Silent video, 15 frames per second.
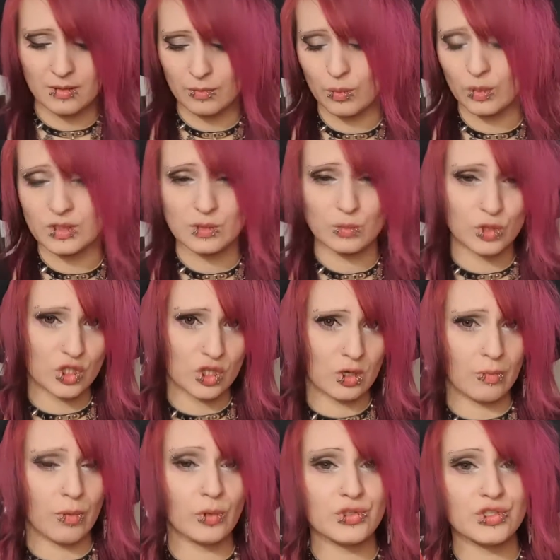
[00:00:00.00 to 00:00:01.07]
ones which are
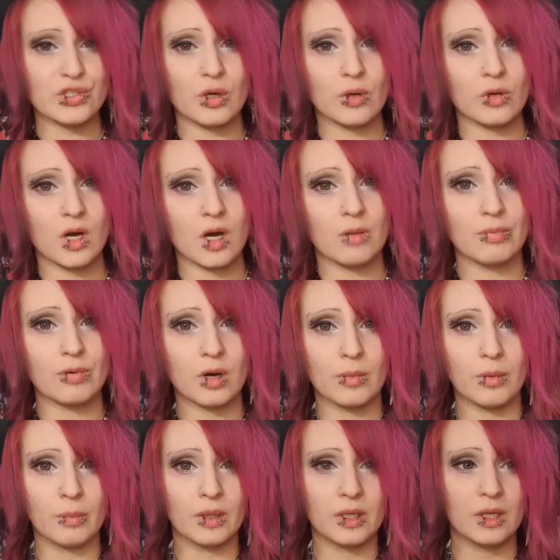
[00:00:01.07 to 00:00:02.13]
most known are
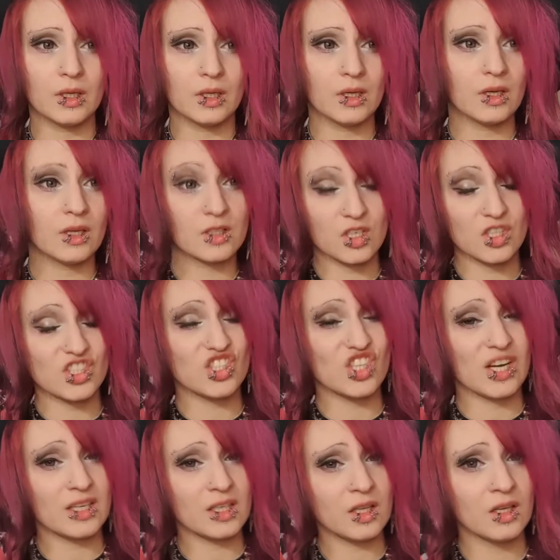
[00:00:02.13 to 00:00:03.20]
probably Closet
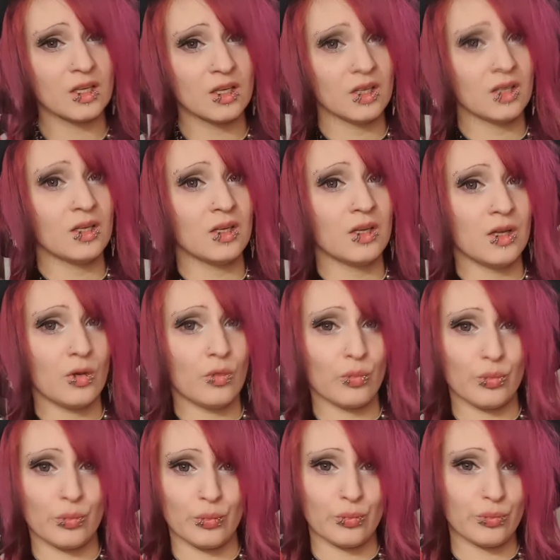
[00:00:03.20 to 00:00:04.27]
Child.
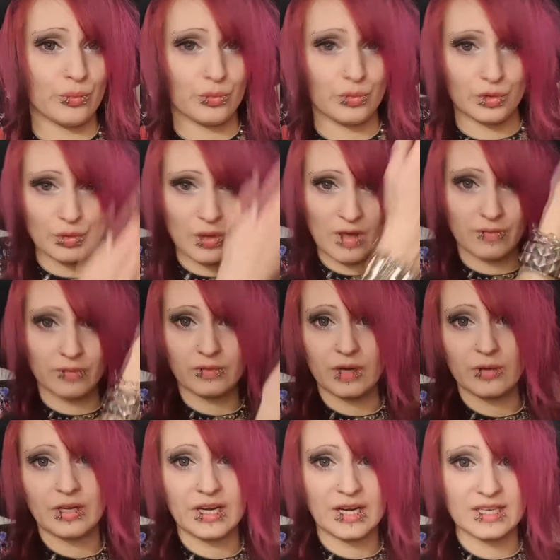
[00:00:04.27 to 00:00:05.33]
You have a
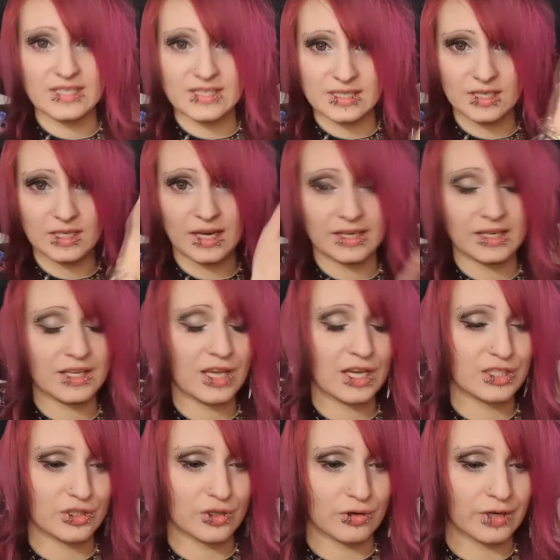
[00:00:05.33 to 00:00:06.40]
very nice
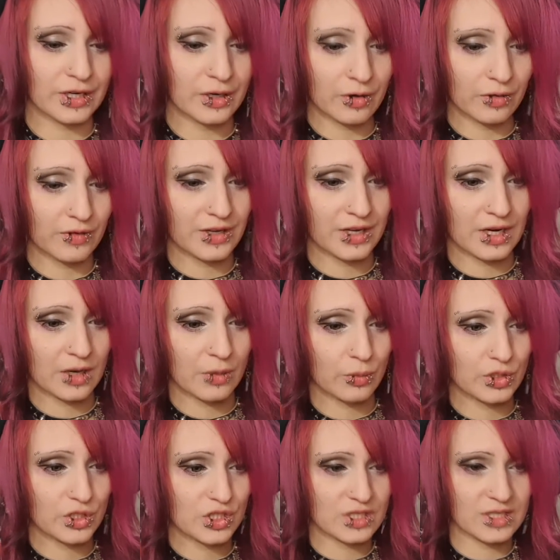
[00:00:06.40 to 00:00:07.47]
category over there
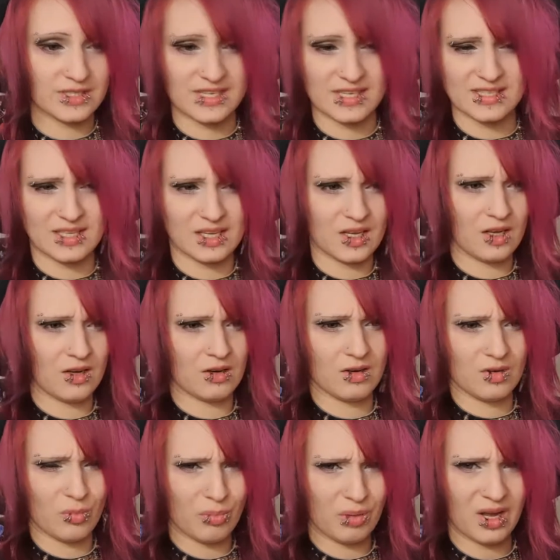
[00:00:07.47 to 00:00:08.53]
which says like, I don't
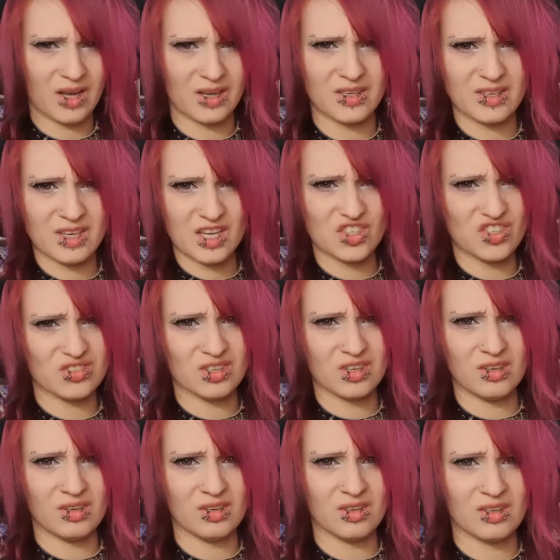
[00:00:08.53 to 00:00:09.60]
know, punk,
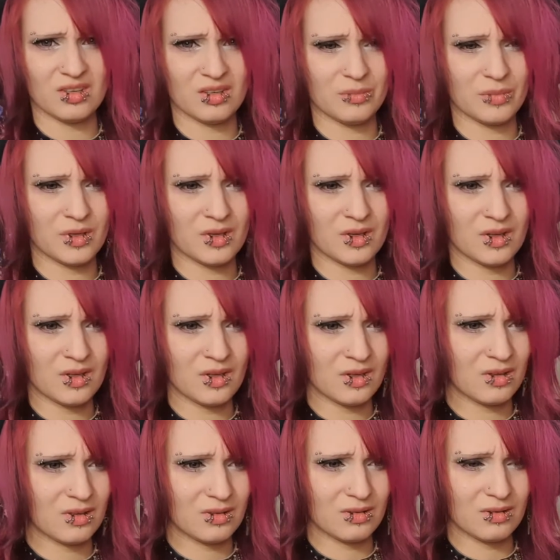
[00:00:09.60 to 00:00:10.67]
casual,
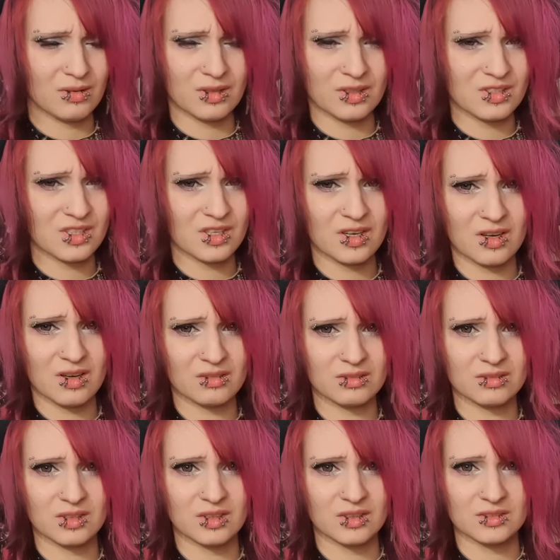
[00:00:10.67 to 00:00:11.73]
Lolita
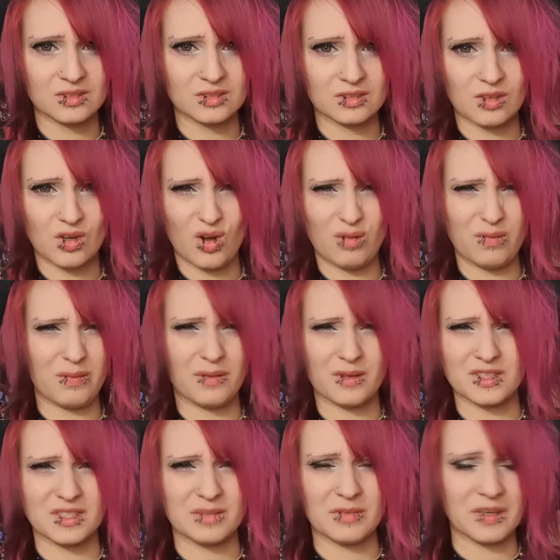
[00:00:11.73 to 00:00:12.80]
and goth or
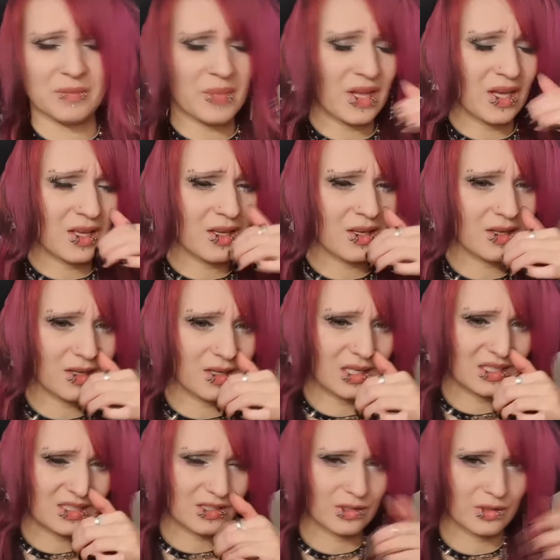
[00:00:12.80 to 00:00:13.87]
something.
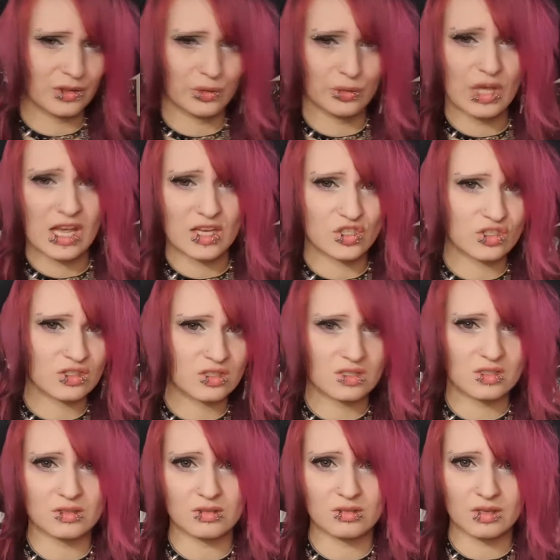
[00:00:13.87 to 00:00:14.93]
So you can
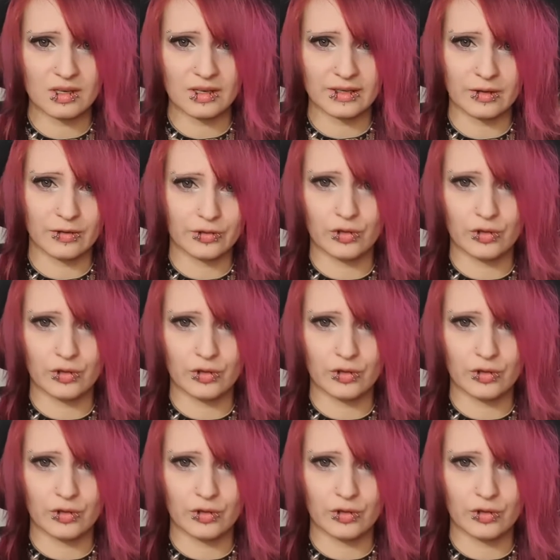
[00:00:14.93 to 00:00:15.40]
just click on